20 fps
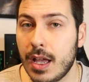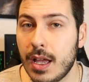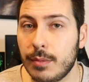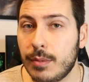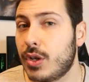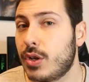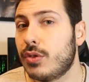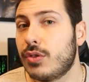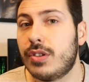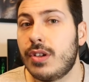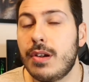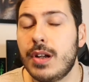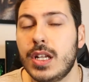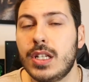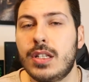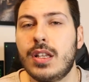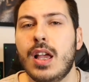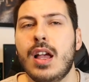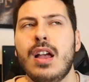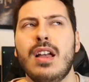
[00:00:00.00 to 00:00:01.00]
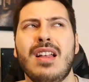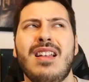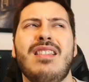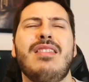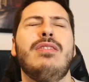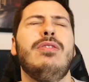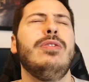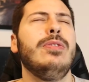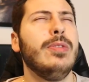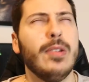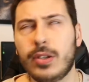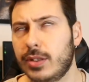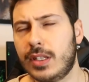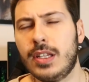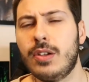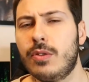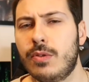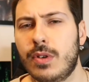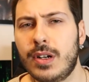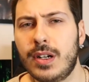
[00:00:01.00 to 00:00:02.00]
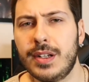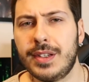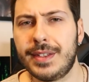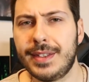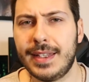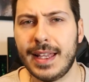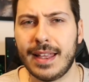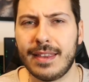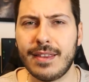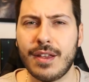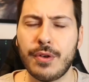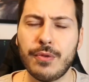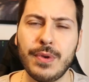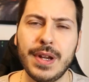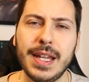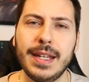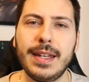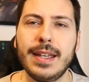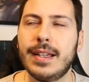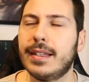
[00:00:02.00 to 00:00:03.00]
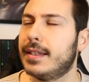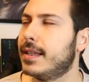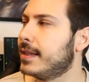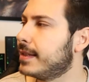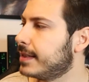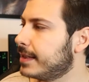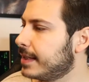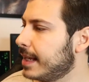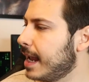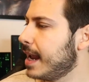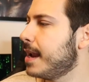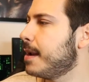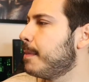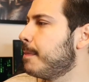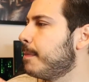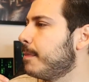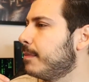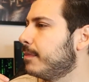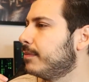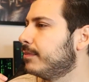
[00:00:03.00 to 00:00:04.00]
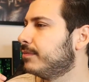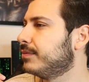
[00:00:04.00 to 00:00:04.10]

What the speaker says: because there is nothing worse than reading the same